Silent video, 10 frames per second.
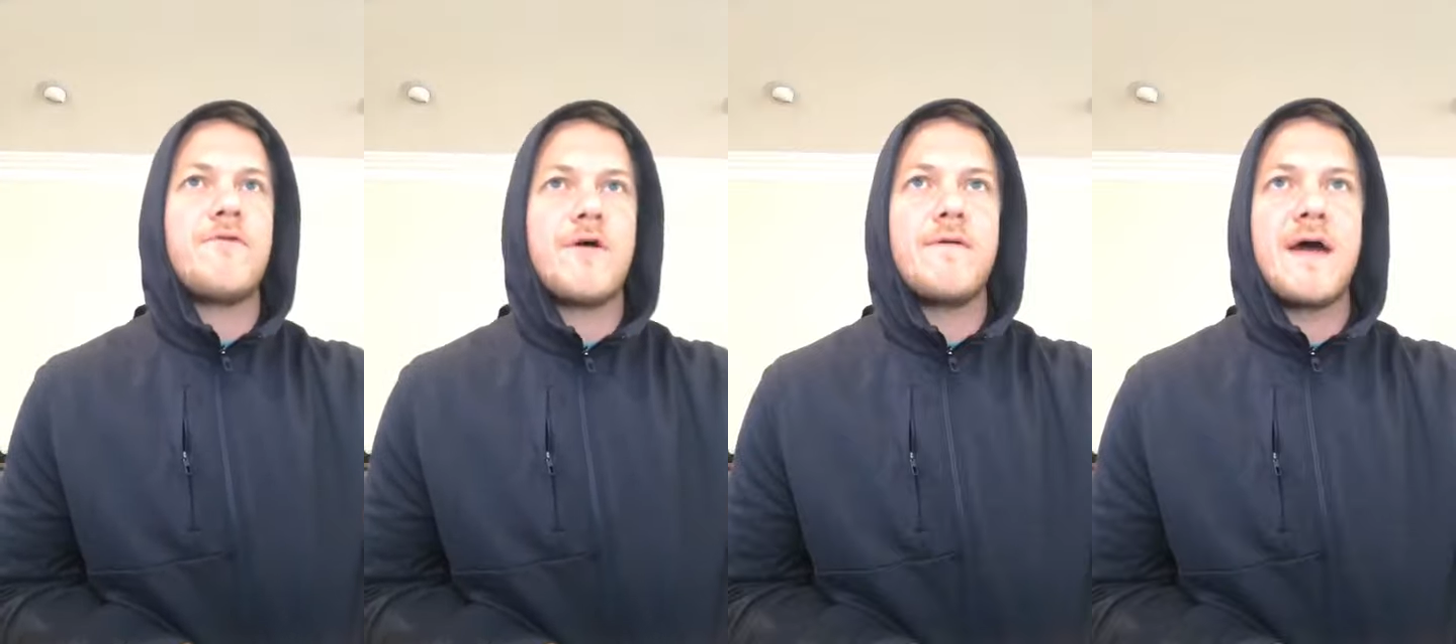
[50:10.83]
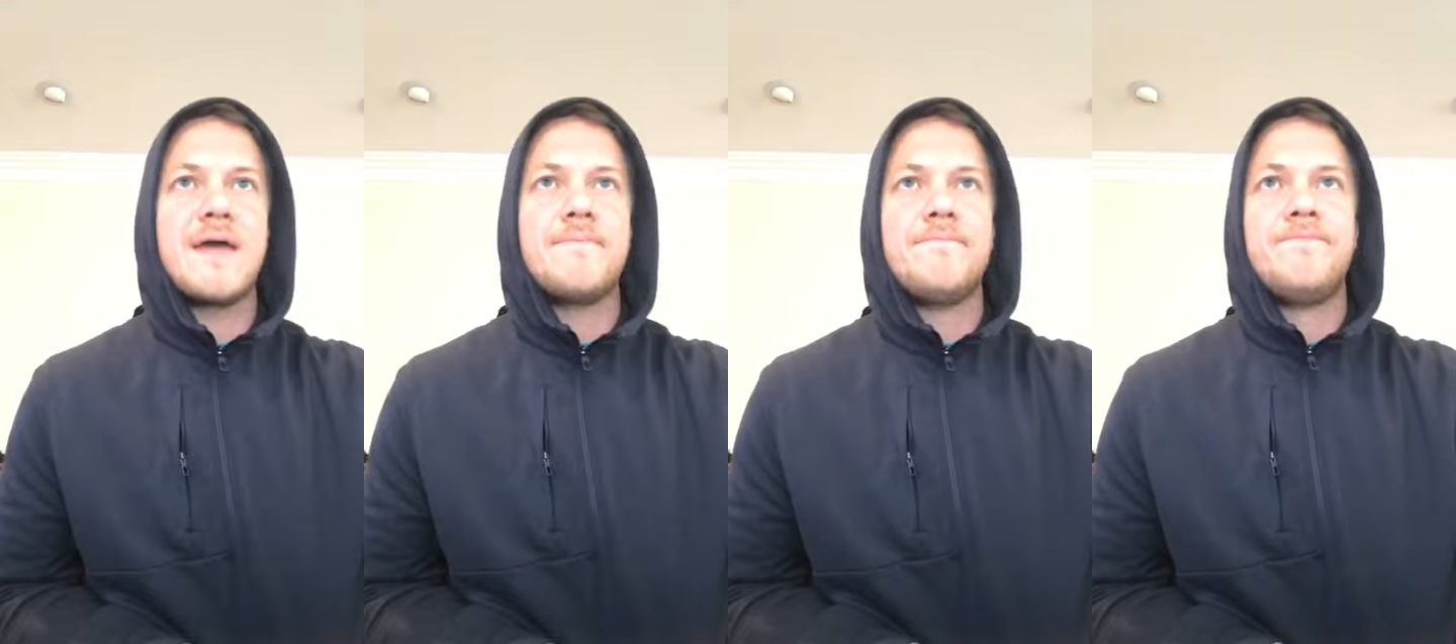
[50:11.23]
for,
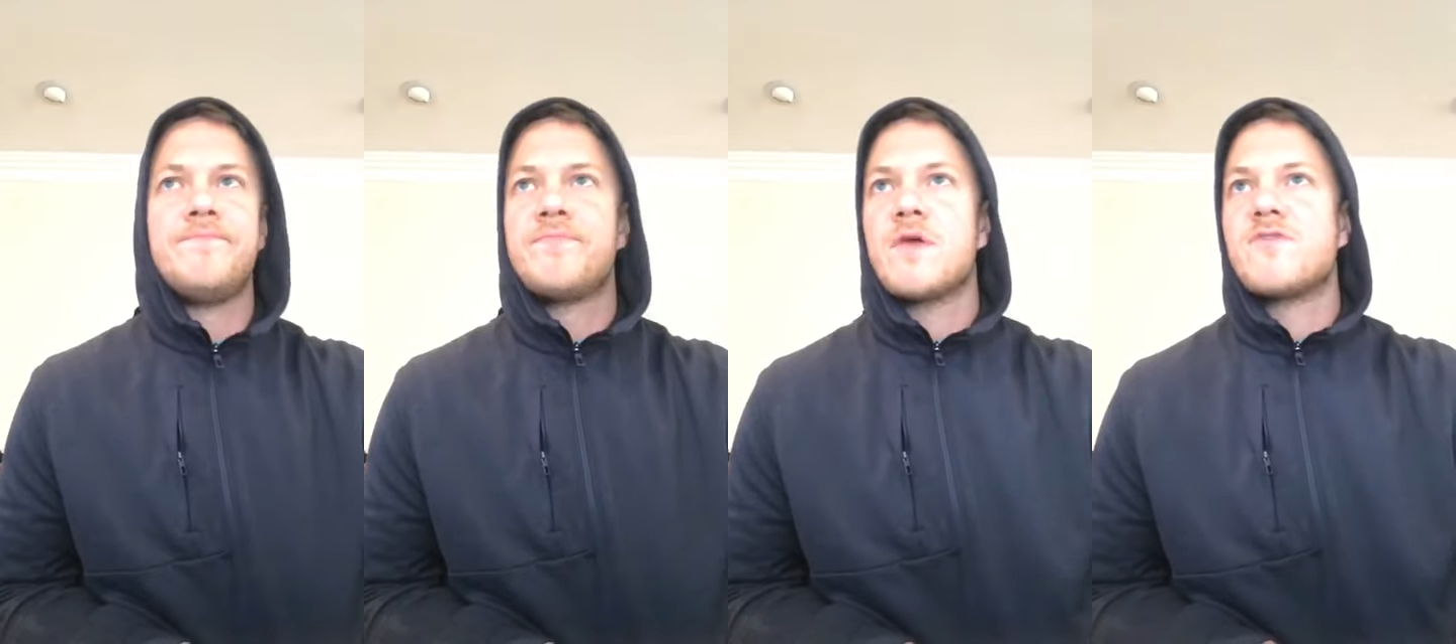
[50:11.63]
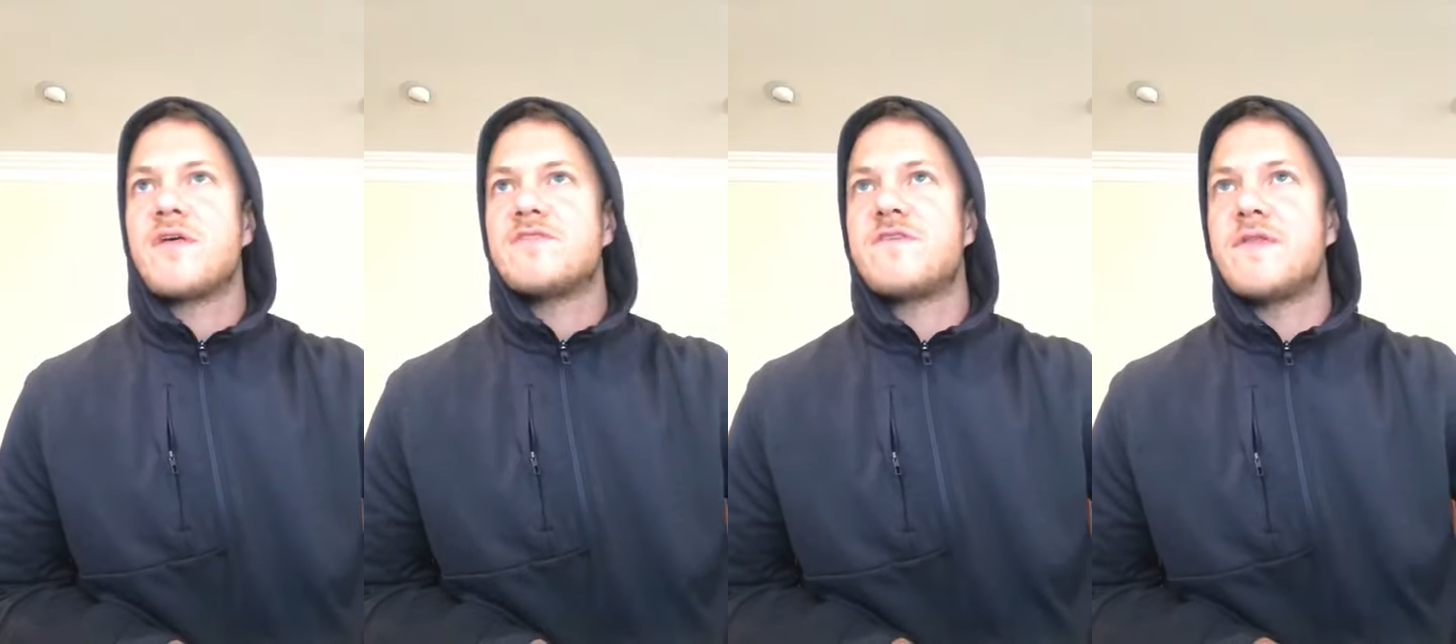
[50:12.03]
right? So
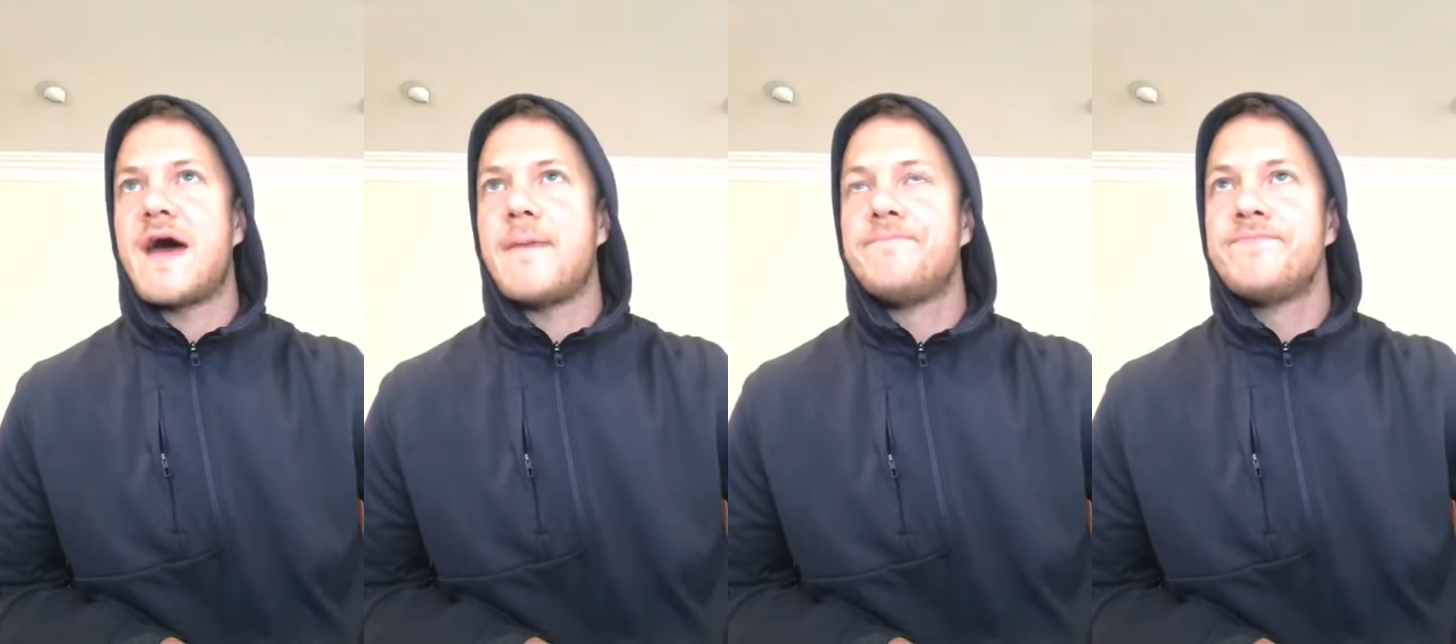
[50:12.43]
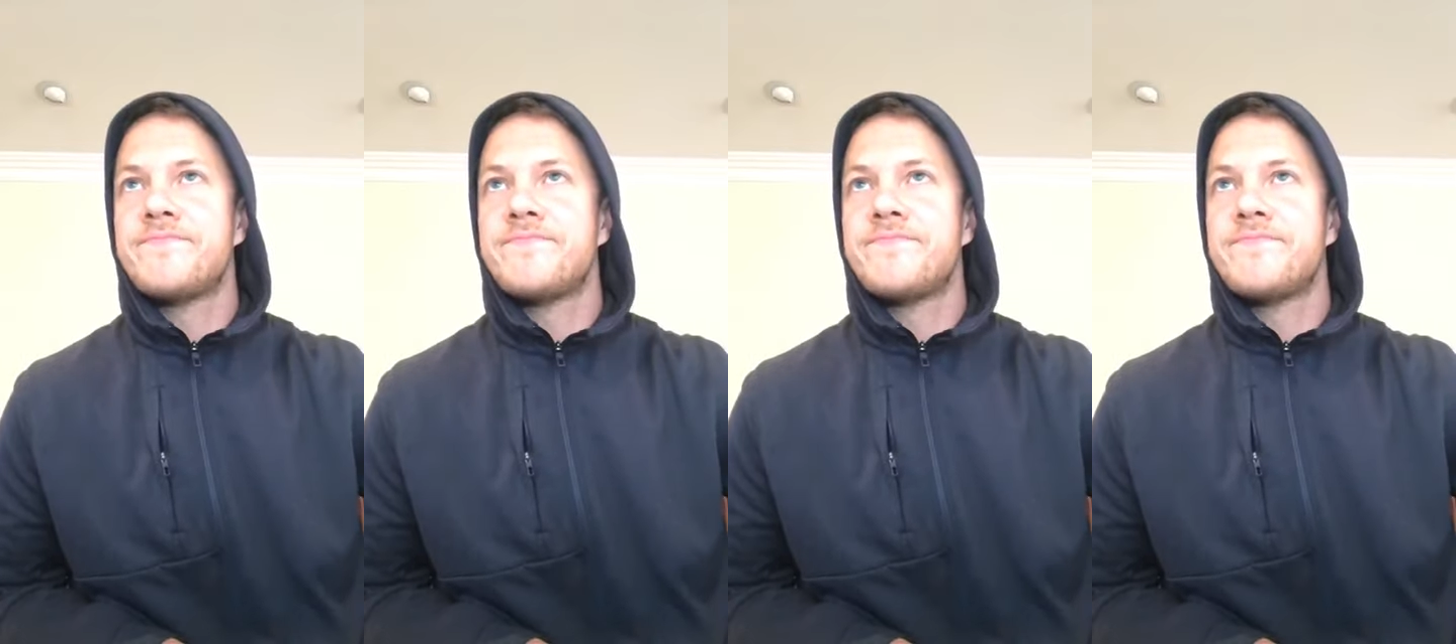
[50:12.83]
let's do that.